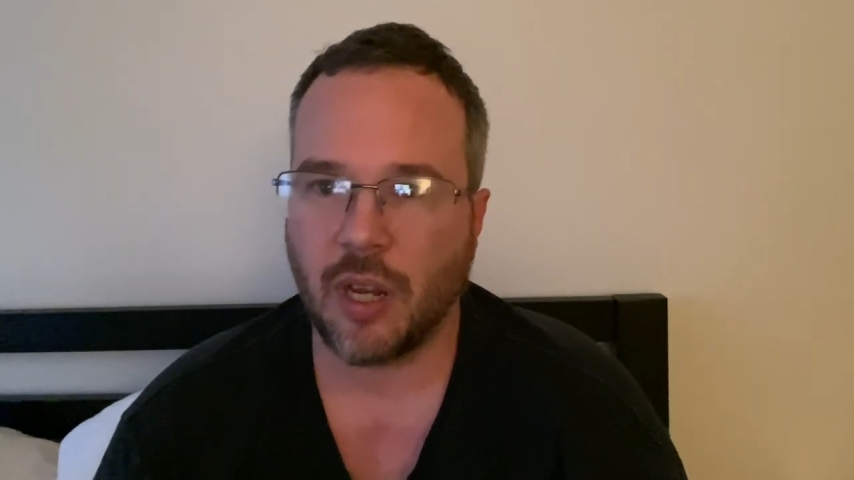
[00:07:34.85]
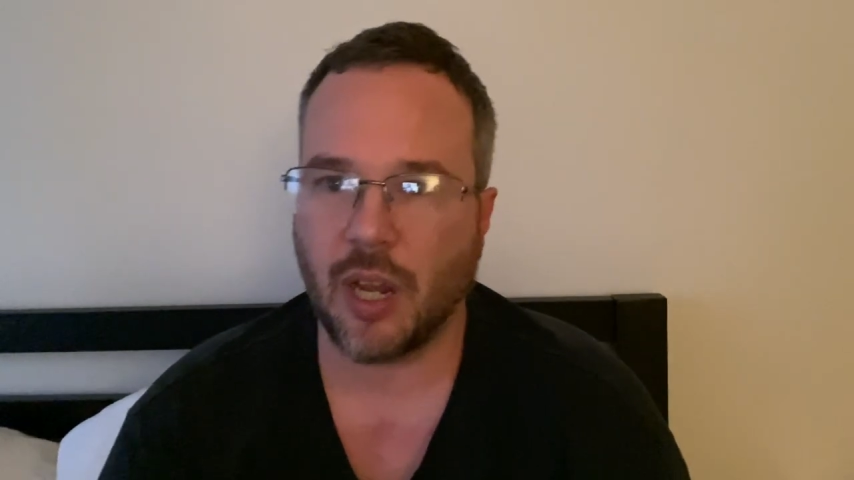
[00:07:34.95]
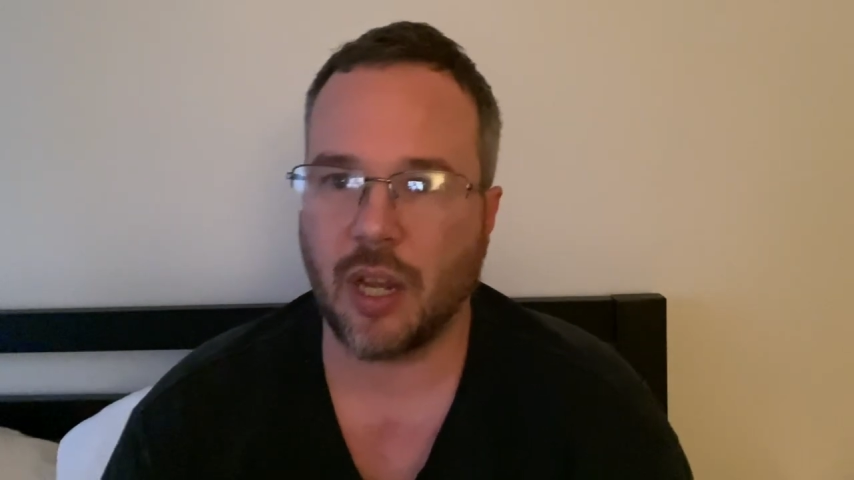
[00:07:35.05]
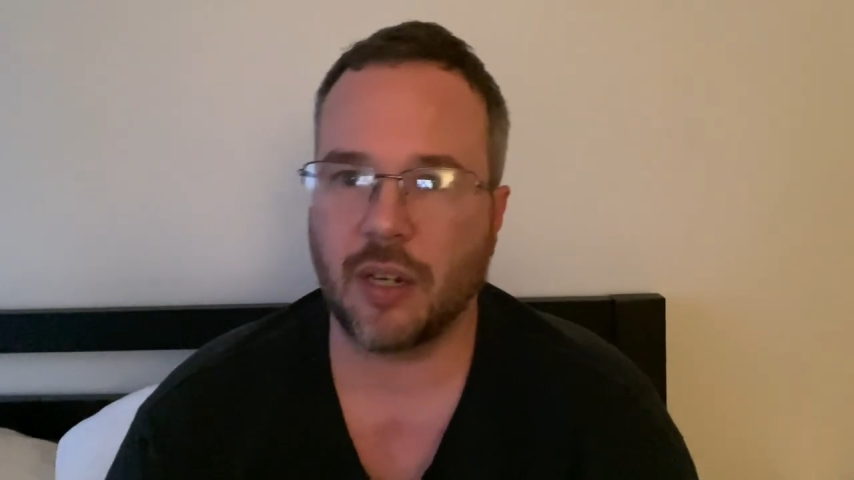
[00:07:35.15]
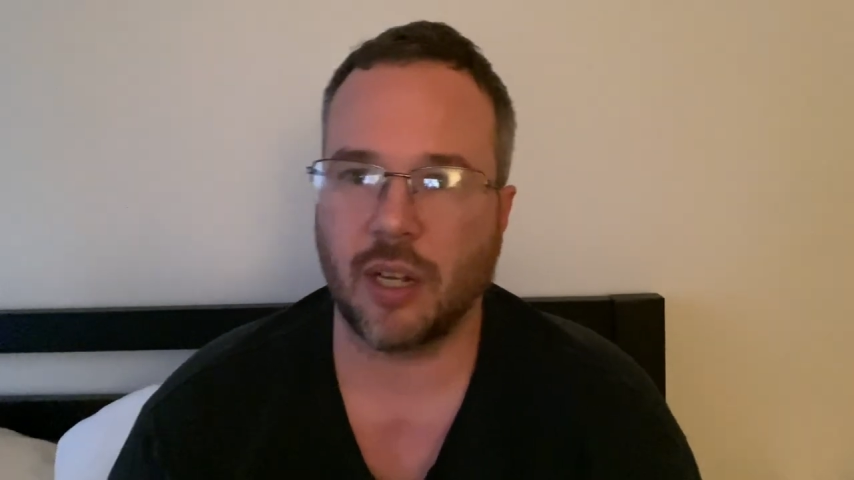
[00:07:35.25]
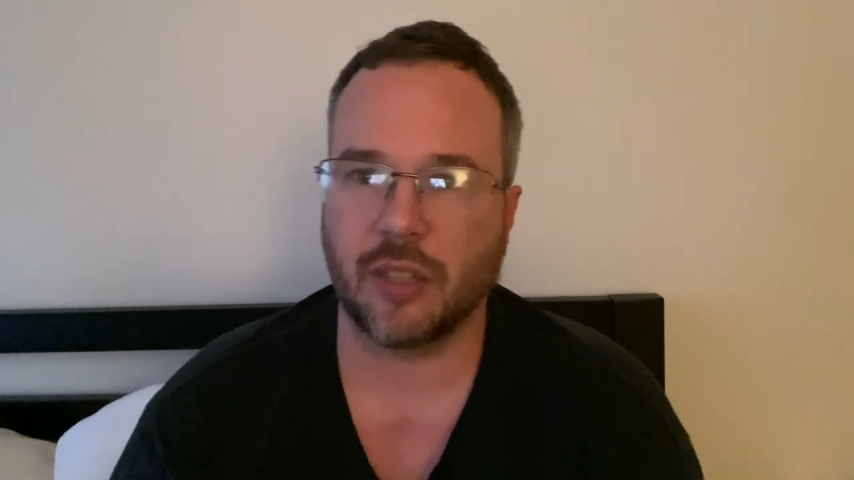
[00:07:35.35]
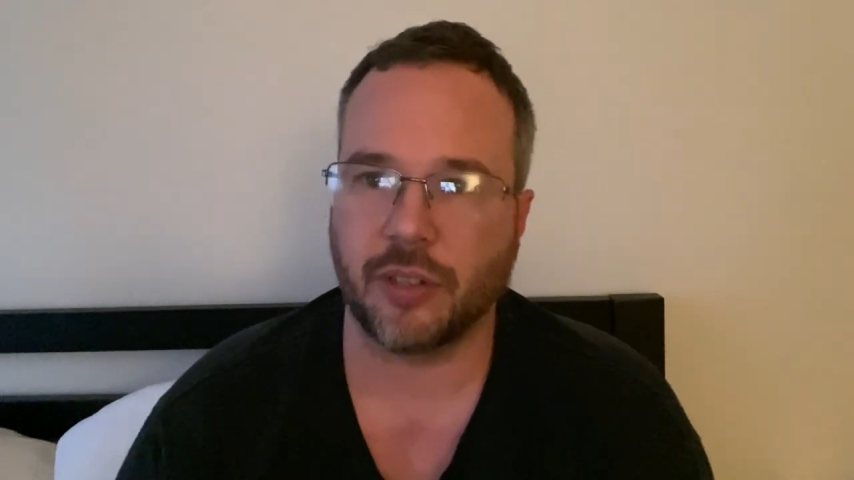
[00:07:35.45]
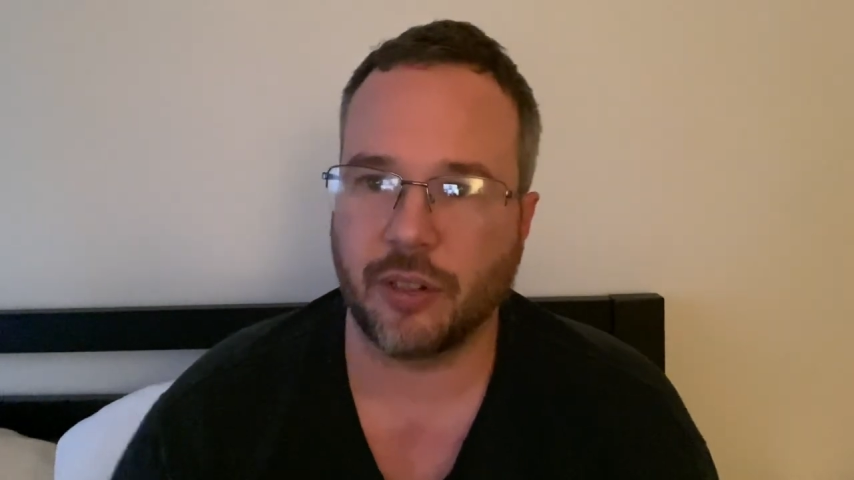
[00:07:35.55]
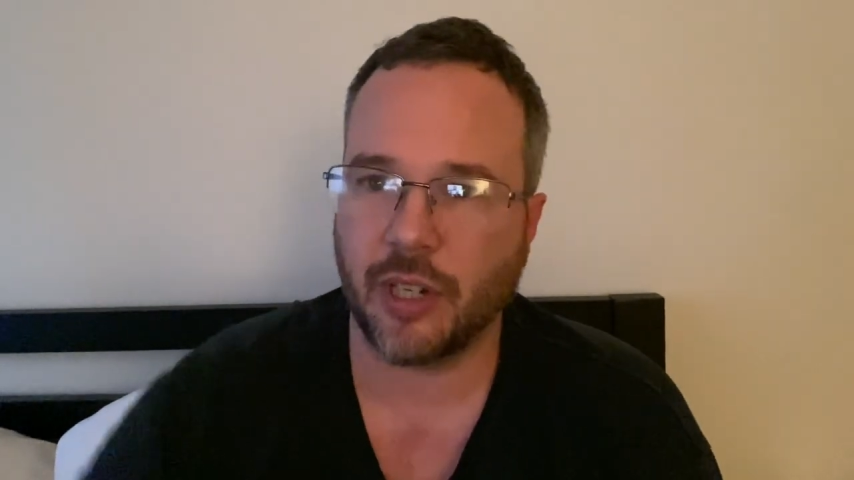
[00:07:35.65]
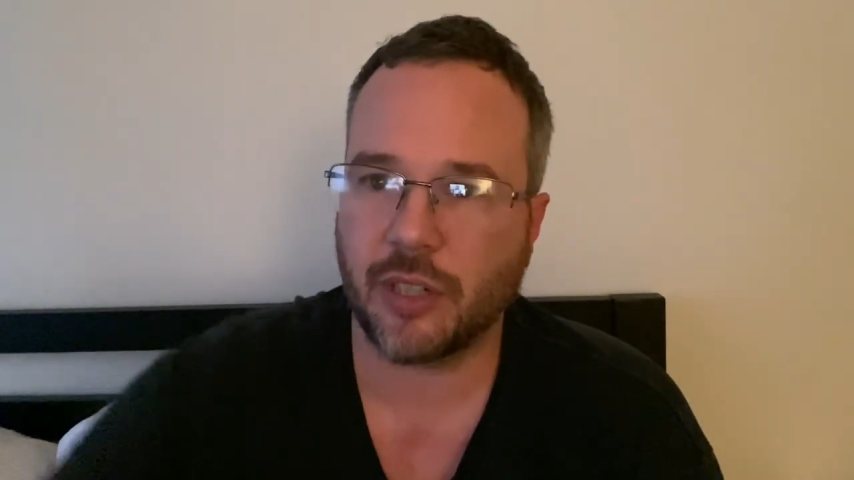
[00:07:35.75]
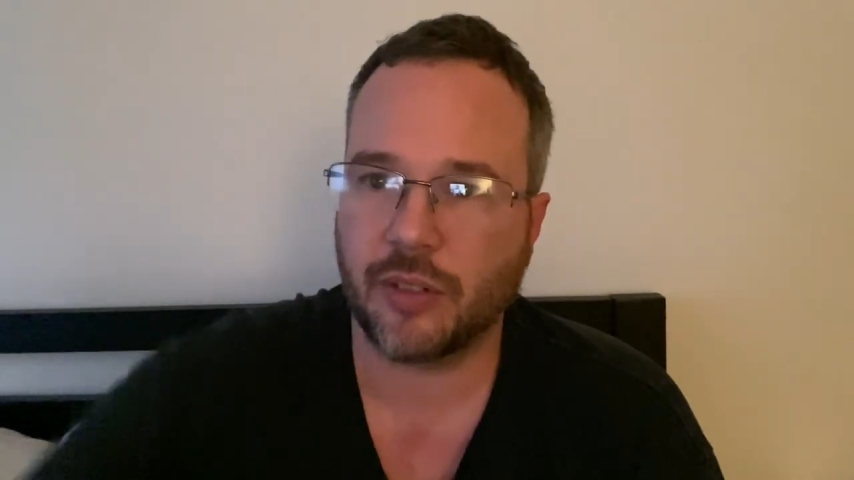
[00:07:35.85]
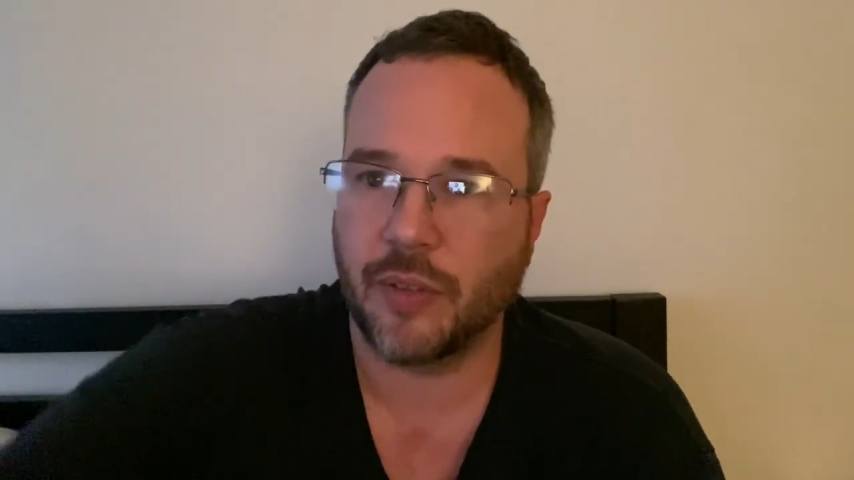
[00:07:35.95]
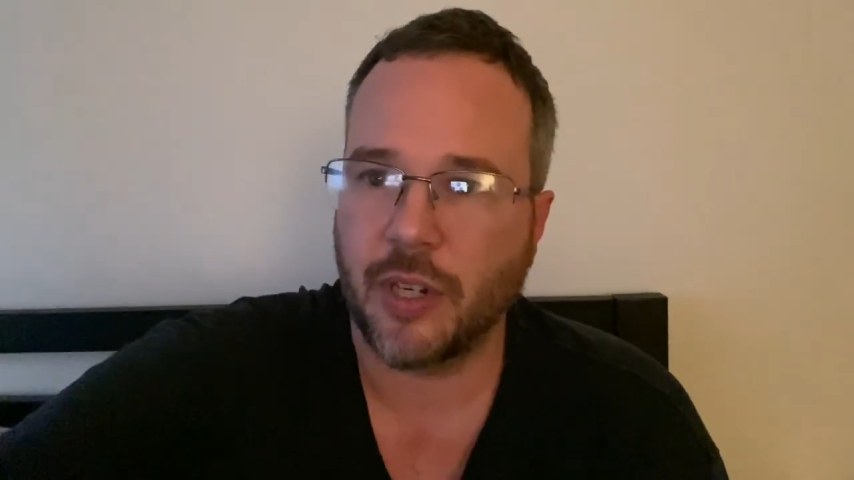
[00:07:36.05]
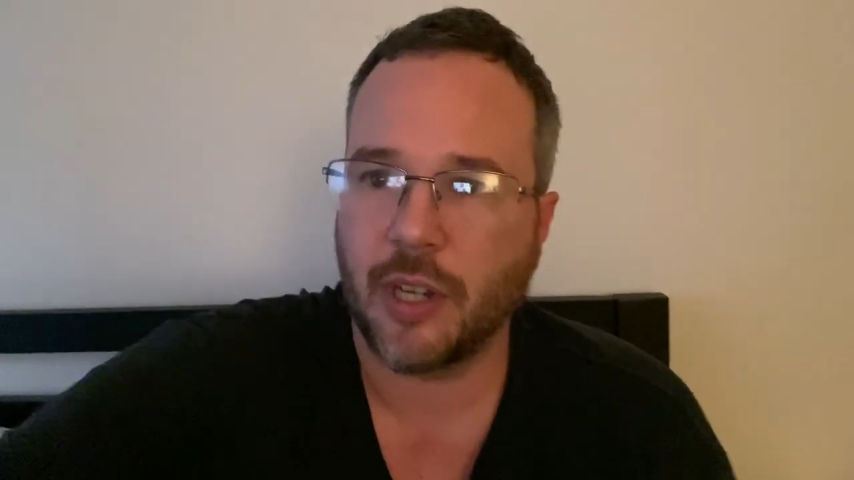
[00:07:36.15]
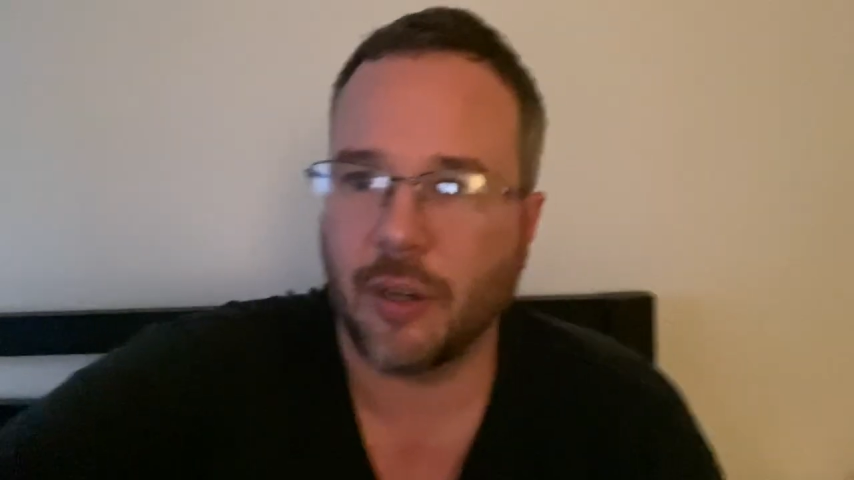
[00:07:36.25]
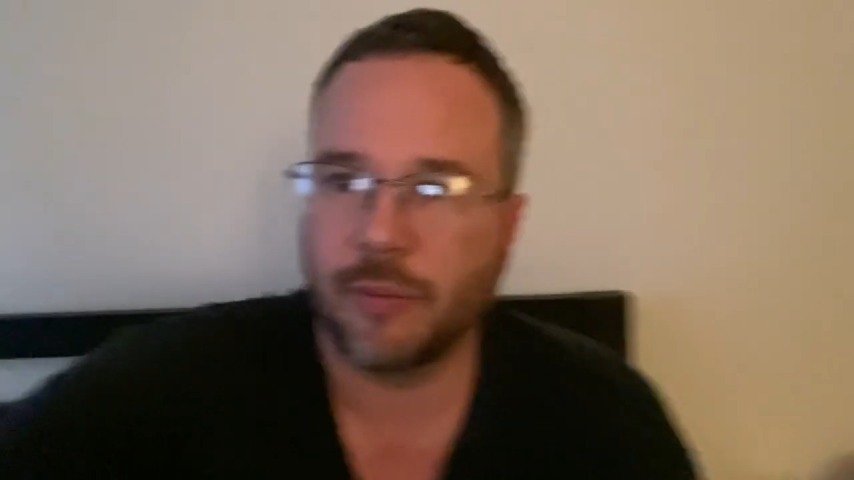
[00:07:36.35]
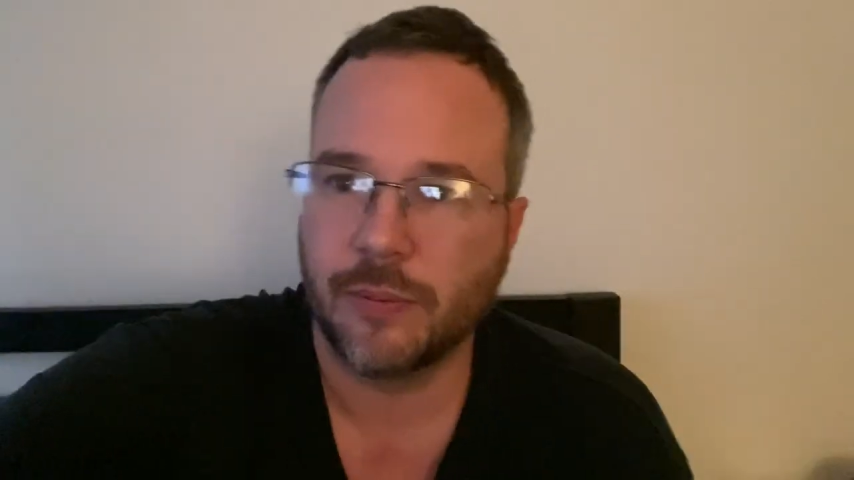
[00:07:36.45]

and I'll see you next video.